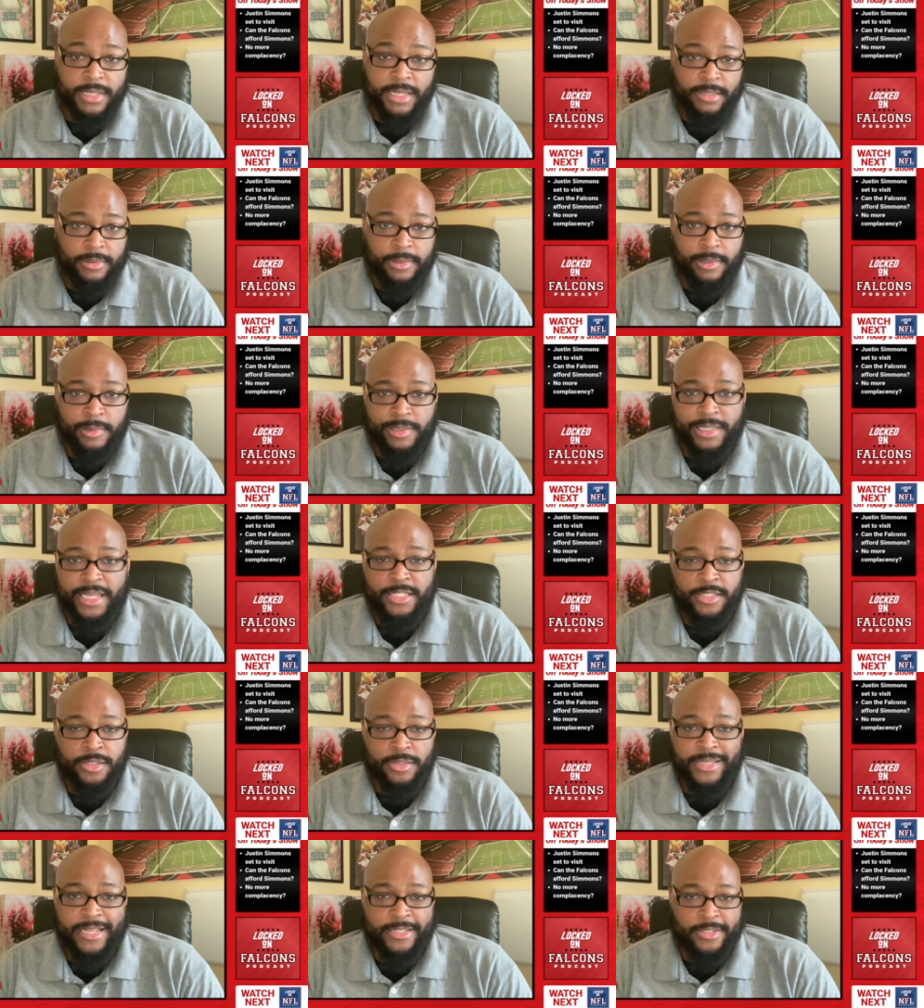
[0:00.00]
That will,
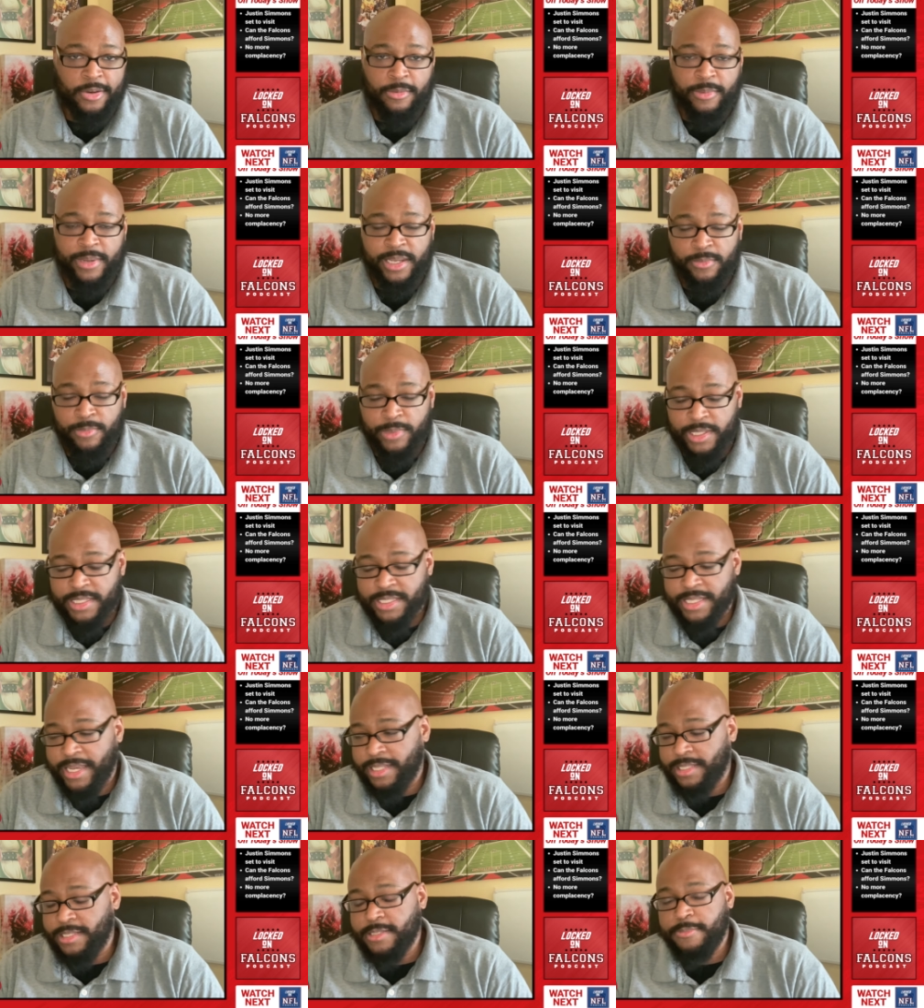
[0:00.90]
that's that's all we can really
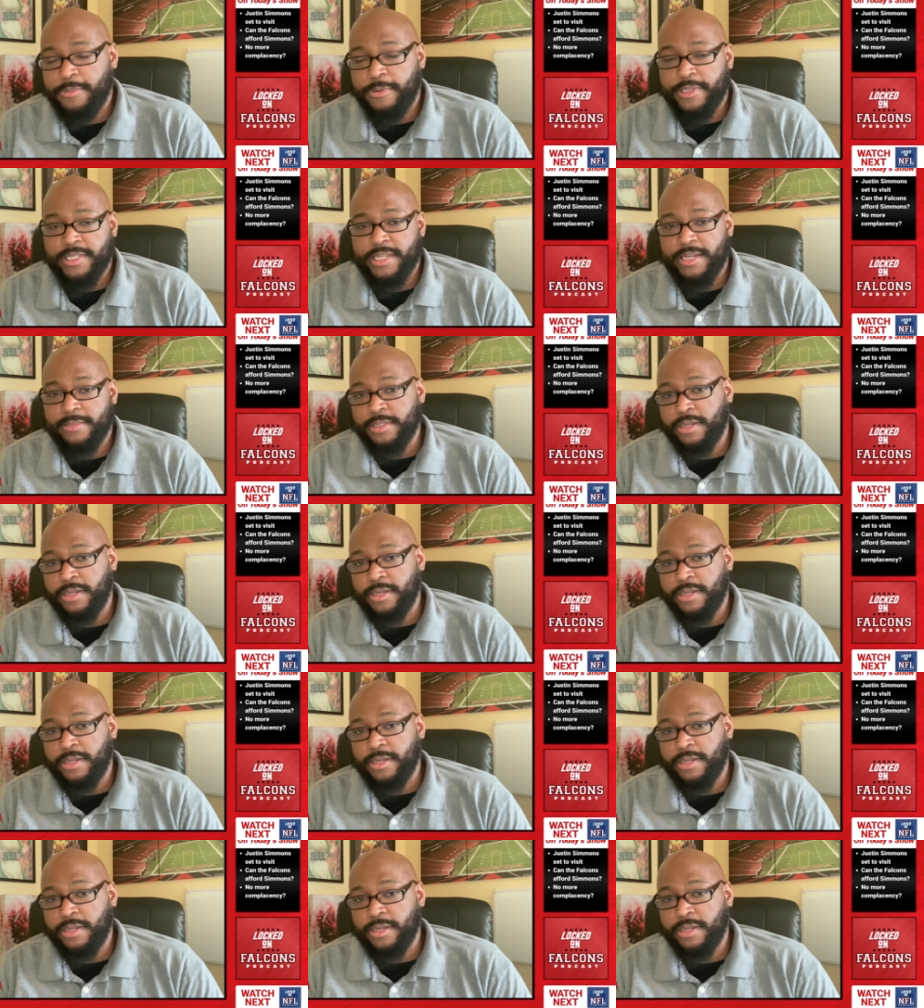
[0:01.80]
say at this point.